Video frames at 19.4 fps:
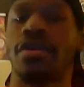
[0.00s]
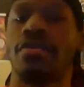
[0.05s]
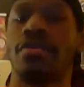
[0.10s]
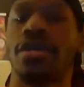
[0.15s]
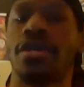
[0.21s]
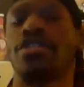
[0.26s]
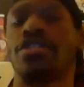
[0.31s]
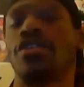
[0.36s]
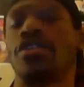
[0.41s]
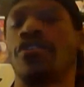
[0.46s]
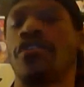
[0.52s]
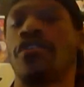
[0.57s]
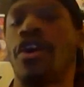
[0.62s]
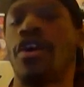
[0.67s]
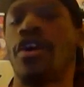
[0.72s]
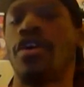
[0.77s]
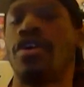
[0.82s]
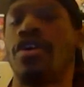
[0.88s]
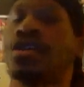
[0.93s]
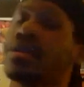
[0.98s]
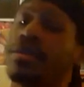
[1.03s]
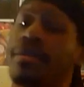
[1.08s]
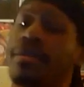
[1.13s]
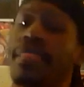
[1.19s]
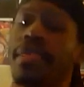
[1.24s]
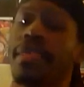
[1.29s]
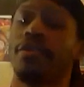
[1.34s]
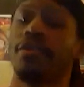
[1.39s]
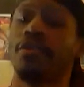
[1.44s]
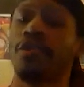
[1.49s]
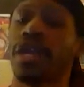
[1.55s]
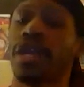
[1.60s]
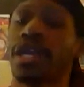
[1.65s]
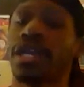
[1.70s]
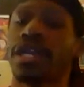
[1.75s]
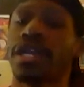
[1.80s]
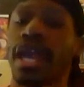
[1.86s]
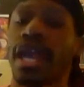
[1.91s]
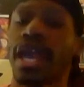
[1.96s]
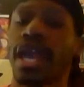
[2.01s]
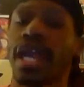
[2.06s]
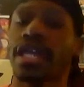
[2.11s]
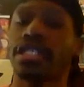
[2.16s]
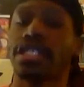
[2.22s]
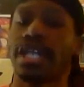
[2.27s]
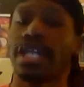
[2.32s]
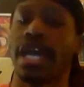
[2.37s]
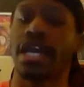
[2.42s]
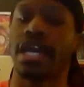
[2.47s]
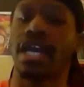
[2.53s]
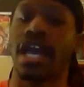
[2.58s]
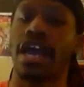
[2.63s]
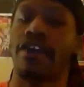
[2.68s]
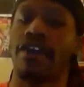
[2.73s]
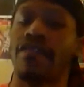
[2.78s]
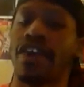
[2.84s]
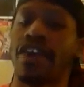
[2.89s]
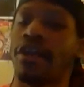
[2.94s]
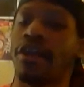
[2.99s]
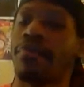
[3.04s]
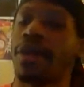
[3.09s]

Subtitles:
But so far, Queen and Jack have higher